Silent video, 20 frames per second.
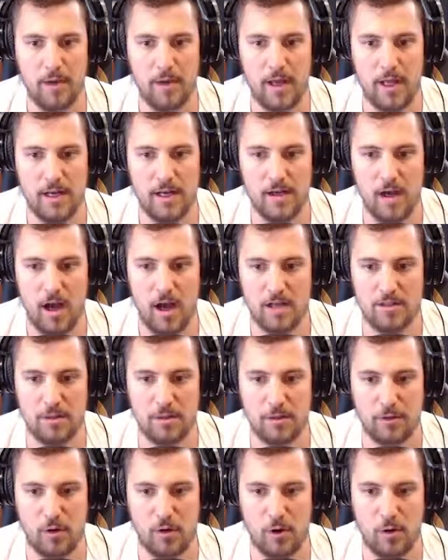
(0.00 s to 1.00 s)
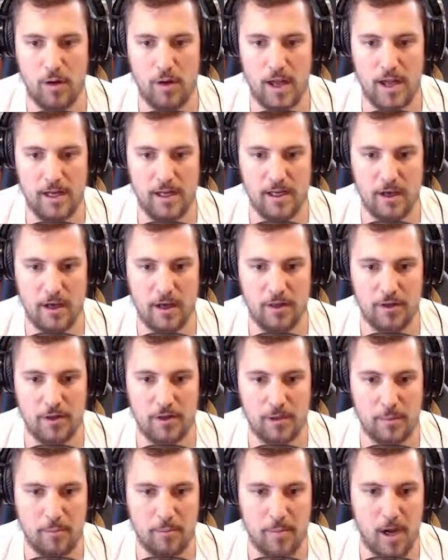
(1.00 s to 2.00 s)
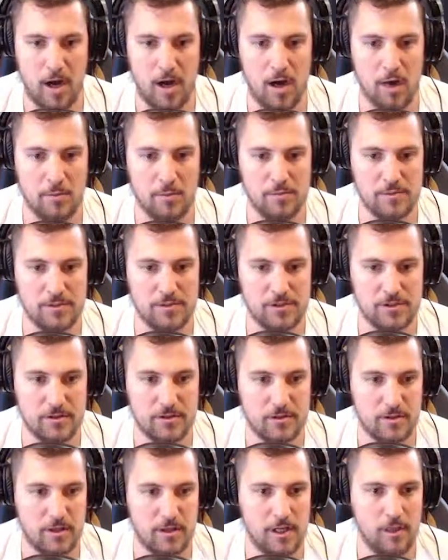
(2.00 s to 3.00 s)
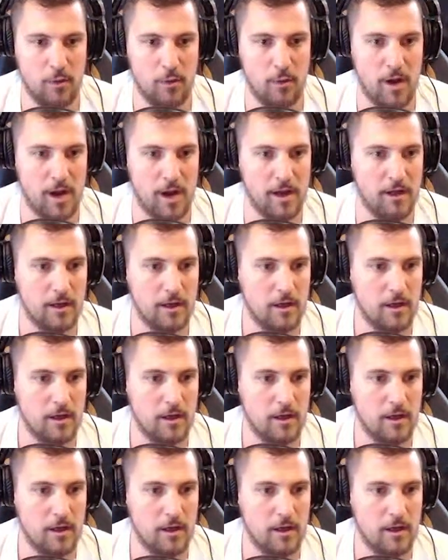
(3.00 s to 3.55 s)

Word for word: and not to throw any other bombs in the way.